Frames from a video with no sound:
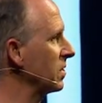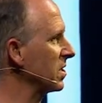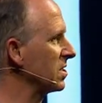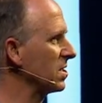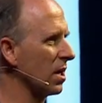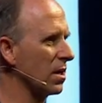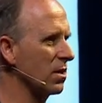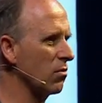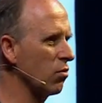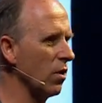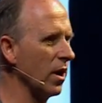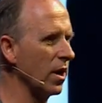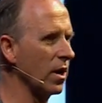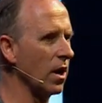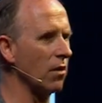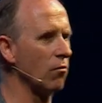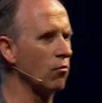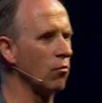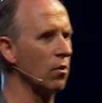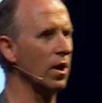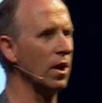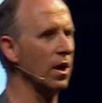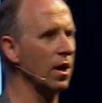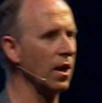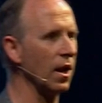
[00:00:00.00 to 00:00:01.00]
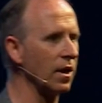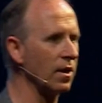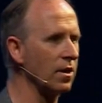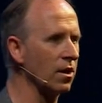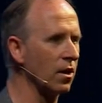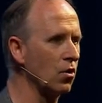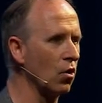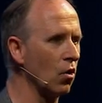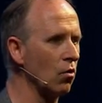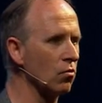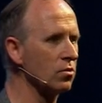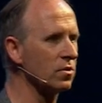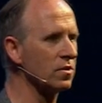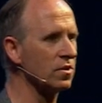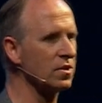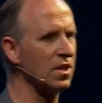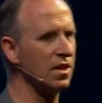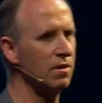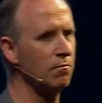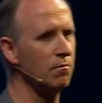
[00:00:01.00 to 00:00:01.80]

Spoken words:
said, Craig, I'd really like to go see